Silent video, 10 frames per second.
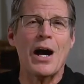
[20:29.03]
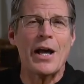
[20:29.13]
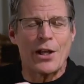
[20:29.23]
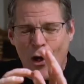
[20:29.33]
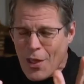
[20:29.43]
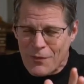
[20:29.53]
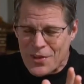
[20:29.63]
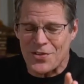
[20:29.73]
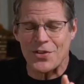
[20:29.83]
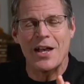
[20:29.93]
In all
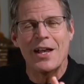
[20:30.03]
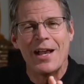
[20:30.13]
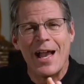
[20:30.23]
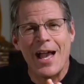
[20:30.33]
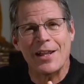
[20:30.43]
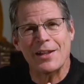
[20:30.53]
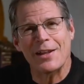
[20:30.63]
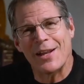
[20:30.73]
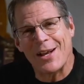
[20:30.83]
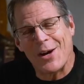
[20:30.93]
of this,
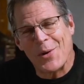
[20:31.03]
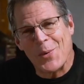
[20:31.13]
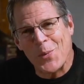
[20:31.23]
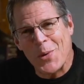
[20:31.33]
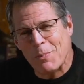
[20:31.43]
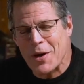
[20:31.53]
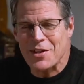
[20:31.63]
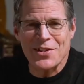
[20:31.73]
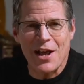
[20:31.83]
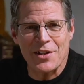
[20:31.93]
and we
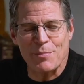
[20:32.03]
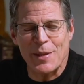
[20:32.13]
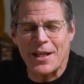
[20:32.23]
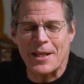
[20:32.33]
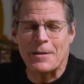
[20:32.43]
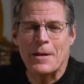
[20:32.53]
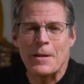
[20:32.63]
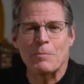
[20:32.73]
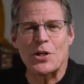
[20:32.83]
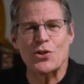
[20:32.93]
pointed this out at the beginning,
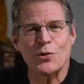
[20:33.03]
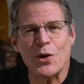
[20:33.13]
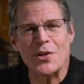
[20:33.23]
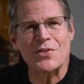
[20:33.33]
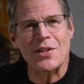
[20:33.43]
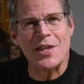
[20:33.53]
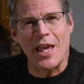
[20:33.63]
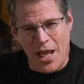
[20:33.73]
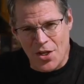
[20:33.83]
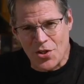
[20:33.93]
but you'll notice that
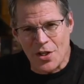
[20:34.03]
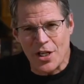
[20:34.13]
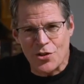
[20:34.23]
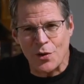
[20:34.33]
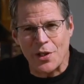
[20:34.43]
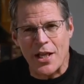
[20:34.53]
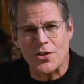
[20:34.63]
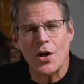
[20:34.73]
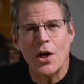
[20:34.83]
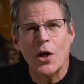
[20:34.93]
the ancient
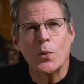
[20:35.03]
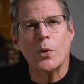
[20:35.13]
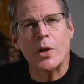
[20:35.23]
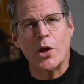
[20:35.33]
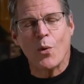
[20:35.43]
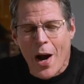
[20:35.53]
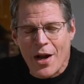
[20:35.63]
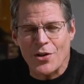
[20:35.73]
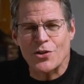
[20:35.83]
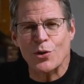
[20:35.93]
Israelites were
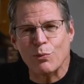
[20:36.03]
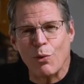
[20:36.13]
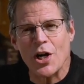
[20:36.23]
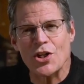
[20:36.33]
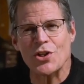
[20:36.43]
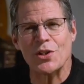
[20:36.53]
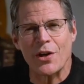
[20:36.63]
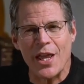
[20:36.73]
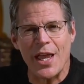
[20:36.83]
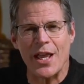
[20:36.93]
required to wash
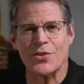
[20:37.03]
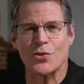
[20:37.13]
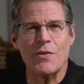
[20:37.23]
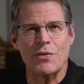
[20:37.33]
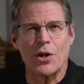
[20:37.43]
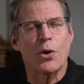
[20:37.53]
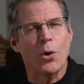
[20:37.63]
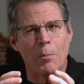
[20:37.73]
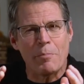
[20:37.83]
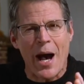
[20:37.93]
their hands or even their
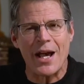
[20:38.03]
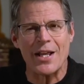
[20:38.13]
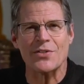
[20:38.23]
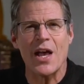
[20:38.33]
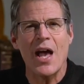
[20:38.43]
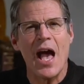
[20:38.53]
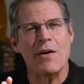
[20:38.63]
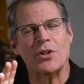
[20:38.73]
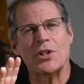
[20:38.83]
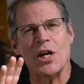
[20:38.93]
whole bodies
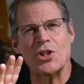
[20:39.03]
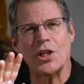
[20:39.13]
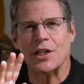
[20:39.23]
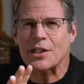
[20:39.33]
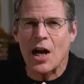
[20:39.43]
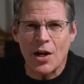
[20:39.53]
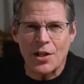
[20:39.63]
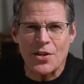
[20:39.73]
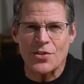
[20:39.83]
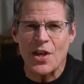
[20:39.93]
after touching a
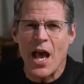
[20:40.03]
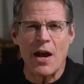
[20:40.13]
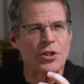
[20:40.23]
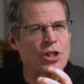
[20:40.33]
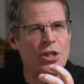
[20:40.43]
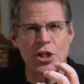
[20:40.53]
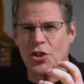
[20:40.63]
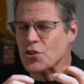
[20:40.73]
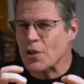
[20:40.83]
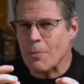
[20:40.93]
carcass, after
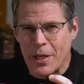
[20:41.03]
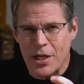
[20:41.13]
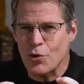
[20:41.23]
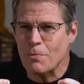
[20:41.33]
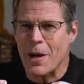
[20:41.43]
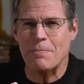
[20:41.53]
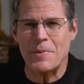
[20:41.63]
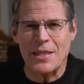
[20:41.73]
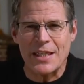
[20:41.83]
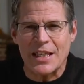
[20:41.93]
touching somebody who
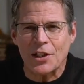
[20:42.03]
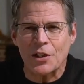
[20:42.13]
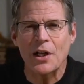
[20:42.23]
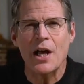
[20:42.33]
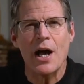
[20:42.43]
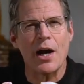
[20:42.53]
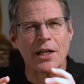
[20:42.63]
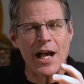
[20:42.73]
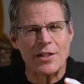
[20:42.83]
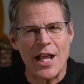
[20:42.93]
might be ill,
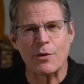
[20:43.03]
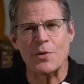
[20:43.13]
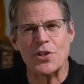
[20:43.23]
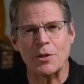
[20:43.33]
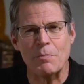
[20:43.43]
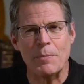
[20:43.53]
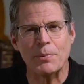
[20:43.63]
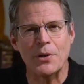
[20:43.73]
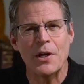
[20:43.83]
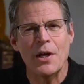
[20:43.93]
contact with sick
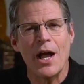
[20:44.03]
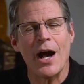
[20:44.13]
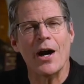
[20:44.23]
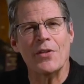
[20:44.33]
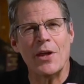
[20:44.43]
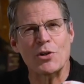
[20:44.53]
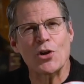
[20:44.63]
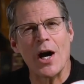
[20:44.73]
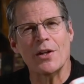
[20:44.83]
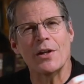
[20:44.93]
people. They were
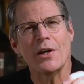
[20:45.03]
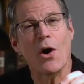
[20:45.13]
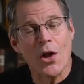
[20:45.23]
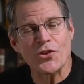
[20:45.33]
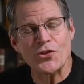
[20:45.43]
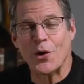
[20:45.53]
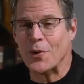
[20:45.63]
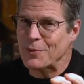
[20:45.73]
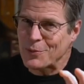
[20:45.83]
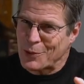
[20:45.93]
taught
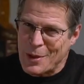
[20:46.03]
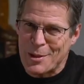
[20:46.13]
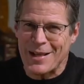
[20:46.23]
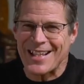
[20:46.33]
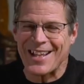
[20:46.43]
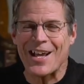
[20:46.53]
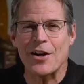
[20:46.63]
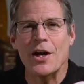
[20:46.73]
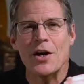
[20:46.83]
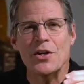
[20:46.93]
also, and we'll read about that
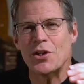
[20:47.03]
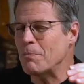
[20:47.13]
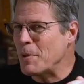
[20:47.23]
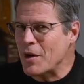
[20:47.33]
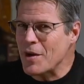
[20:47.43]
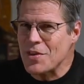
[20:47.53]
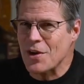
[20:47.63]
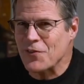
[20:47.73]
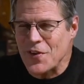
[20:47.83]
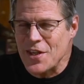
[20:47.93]
later, to bury
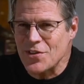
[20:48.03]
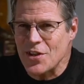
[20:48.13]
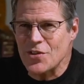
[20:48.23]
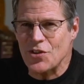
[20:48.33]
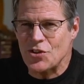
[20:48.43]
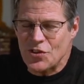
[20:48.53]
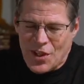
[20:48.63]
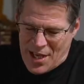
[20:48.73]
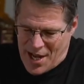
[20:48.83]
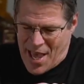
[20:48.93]
their feces. You
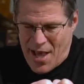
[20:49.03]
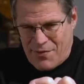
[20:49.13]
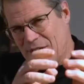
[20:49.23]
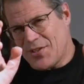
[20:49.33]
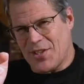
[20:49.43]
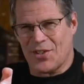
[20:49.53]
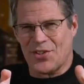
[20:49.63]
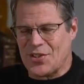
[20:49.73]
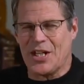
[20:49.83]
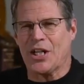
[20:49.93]
just can't have these
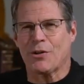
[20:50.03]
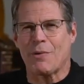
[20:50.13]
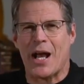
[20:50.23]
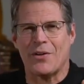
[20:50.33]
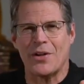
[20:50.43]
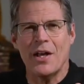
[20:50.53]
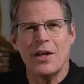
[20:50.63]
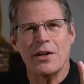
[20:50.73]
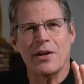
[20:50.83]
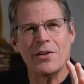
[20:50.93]
things sitting around.
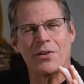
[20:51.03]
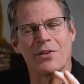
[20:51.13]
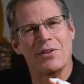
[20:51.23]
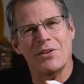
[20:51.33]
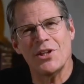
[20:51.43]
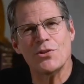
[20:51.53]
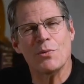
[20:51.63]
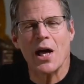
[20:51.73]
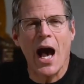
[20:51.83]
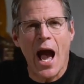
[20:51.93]

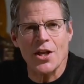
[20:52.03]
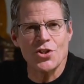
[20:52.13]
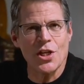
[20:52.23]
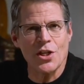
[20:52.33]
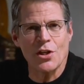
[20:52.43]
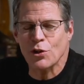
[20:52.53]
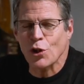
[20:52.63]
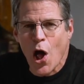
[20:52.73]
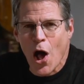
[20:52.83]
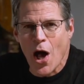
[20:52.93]
These were the hygiene
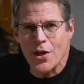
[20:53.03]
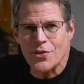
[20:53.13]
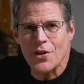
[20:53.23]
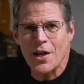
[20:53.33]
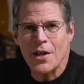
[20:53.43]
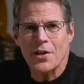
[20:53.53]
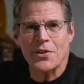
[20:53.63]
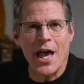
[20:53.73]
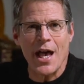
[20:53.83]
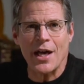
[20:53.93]
laws
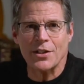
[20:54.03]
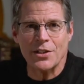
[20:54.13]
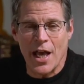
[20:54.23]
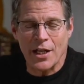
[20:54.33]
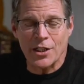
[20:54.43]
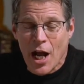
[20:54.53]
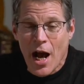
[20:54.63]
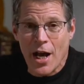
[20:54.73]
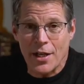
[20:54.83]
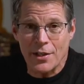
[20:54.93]
that
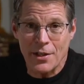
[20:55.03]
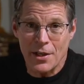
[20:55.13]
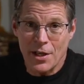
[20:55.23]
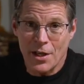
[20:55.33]
God